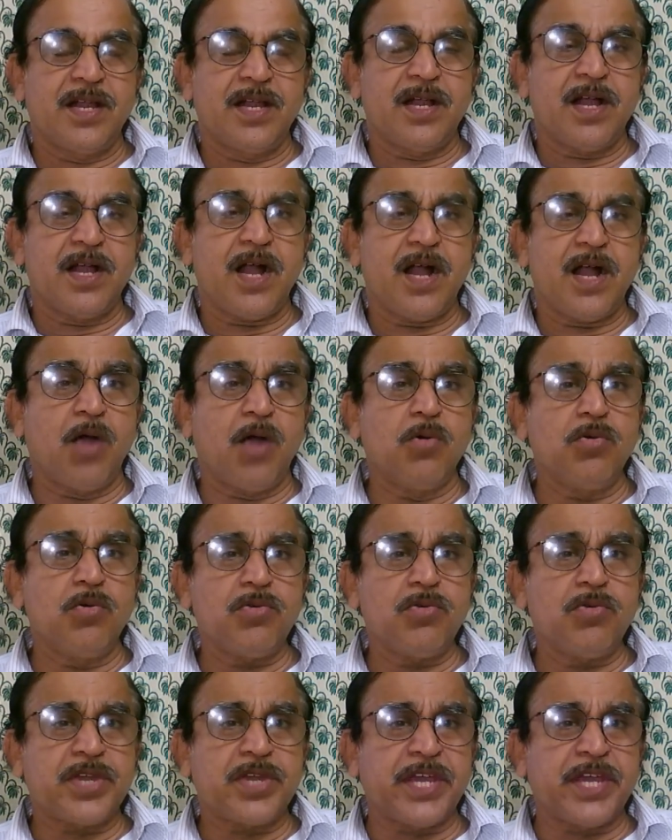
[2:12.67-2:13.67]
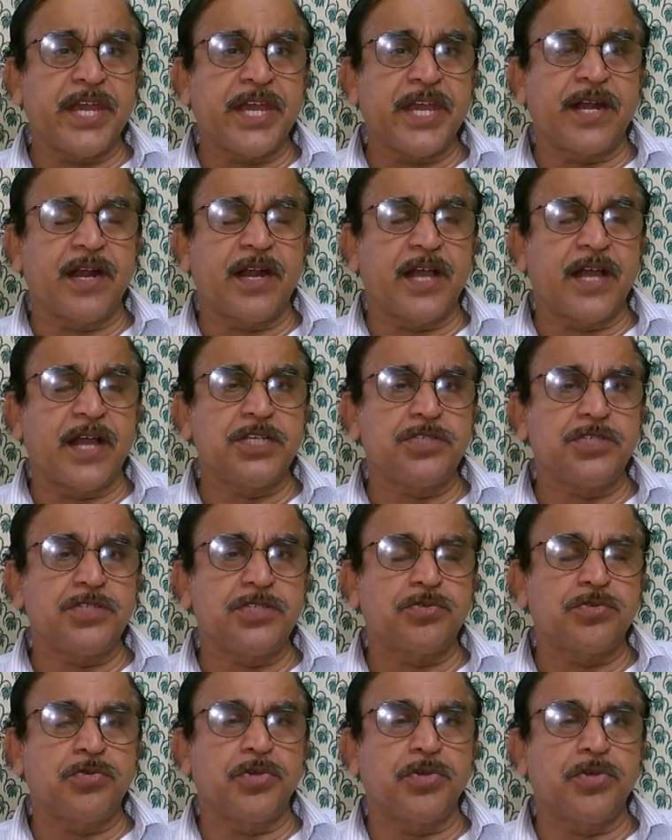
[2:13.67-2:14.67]
How Kerala is
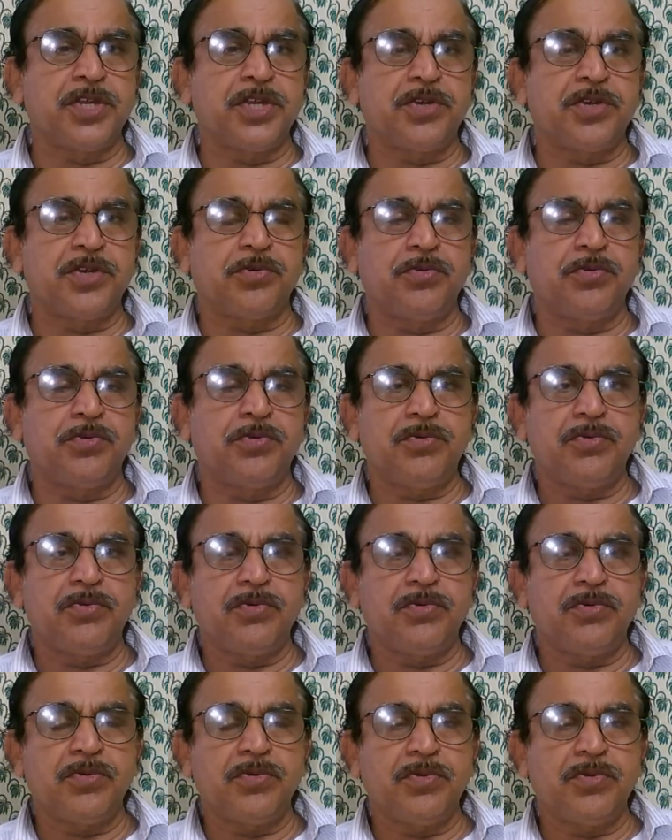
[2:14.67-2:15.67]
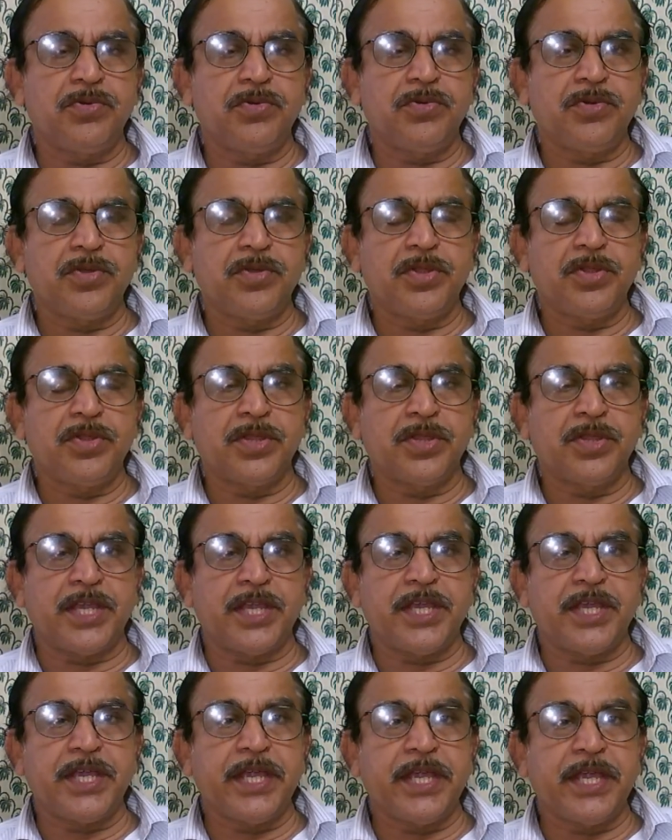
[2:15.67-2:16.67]
going to the
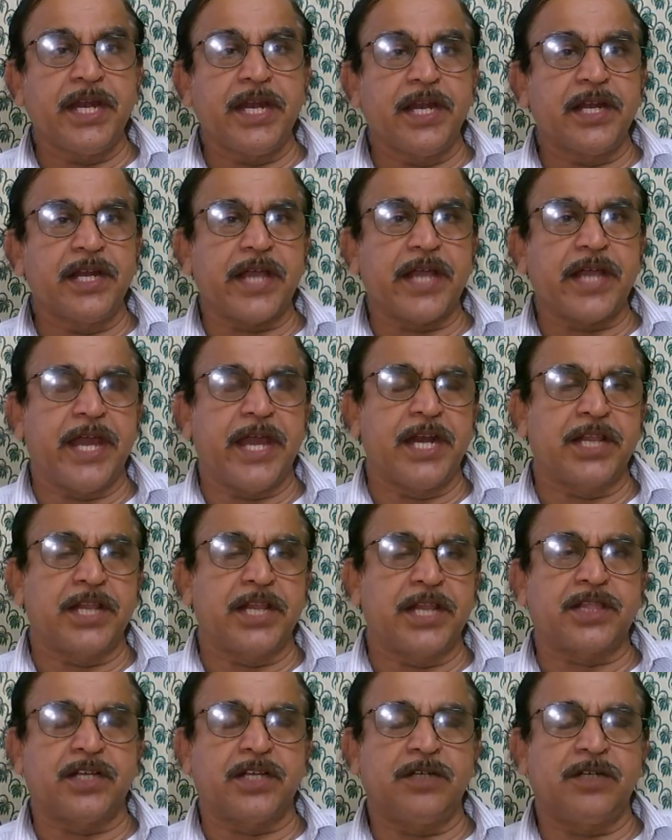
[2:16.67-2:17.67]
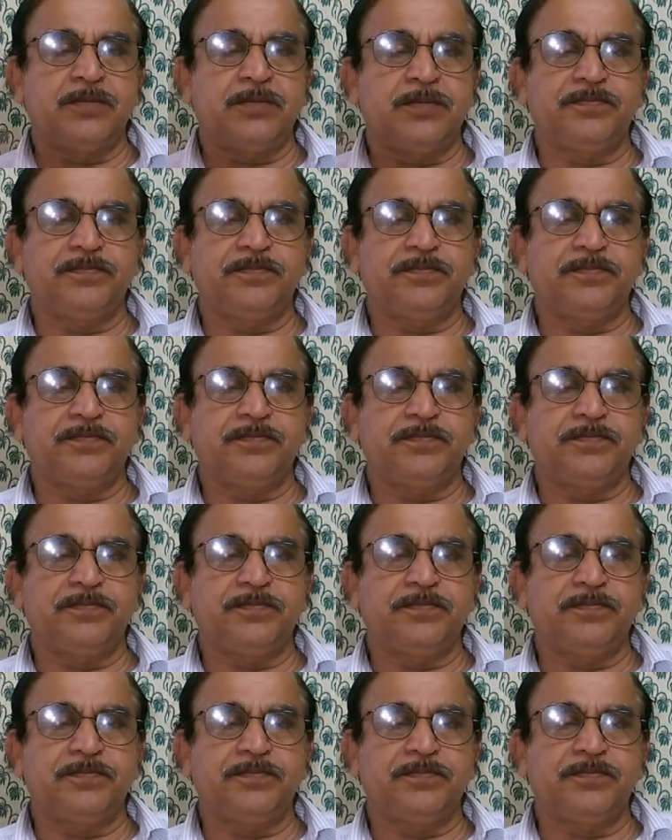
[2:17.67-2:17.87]
ill health,